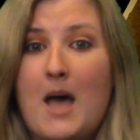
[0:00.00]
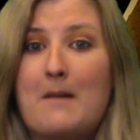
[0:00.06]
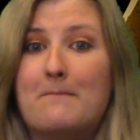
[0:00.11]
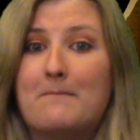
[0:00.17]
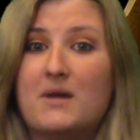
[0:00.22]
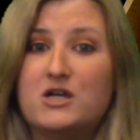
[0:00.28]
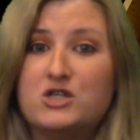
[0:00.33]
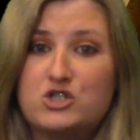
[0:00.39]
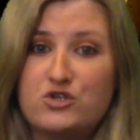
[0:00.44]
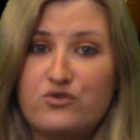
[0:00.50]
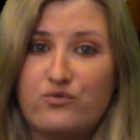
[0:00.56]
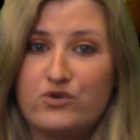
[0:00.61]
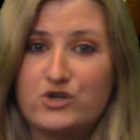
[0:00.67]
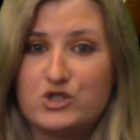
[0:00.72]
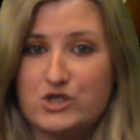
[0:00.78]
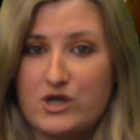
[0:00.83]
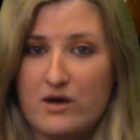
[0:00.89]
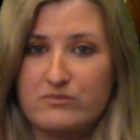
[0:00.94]
much of
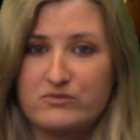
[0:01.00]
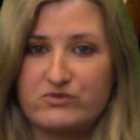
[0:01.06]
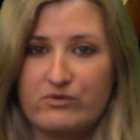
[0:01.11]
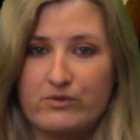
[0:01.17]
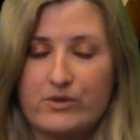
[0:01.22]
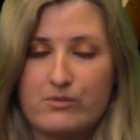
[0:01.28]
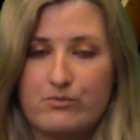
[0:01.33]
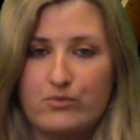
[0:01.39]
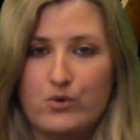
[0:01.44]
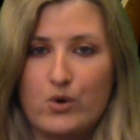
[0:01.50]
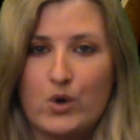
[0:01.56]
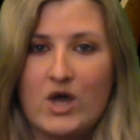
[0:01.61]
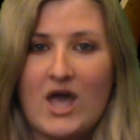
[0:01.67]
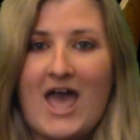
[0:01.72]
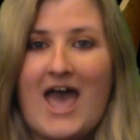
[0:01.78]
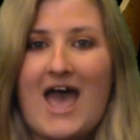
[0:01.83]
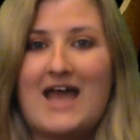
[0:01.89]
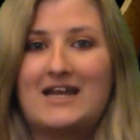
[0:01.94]
which comes from the book,
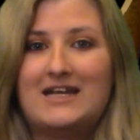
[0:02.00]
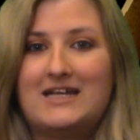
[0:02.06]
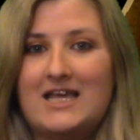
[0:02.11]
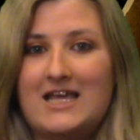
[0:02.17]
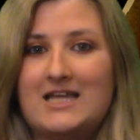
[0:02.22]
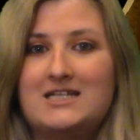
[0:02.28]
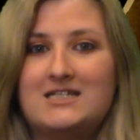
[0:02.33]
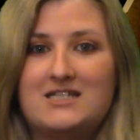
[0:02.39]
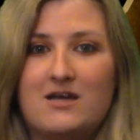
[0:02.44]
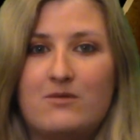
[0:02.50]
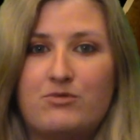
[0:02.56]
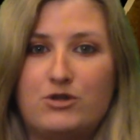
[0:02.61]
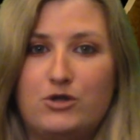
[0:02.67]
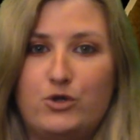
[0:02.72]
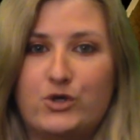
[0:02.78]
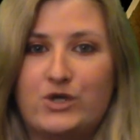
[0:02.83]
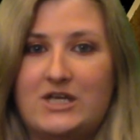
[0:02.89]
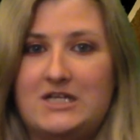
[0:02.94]
and an in-depth
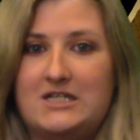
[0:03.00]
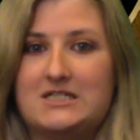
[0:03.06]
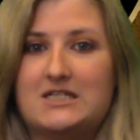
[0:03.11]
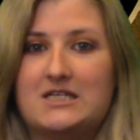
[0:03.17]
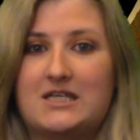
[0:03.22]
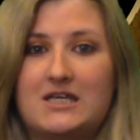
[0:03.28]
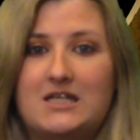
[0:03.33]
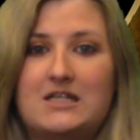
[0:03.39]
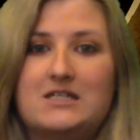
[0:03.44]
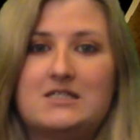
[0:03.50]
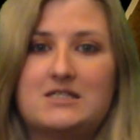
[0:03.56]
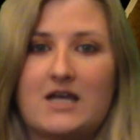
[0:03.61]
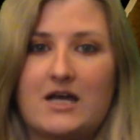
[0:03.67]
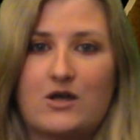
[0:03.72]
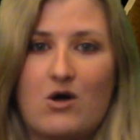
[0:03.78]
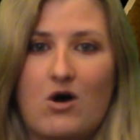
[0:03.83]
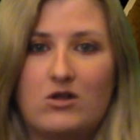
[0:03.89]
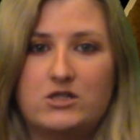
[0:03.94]
look into killer
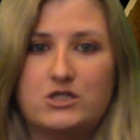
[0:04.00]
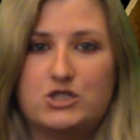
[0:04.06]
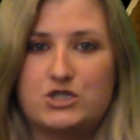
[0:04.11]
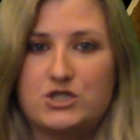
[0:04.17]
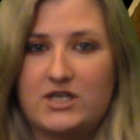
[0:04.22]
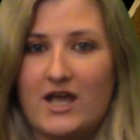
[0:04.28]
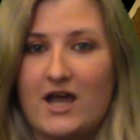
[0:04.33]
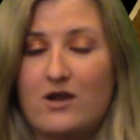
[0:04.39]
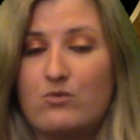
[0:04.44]
psychology,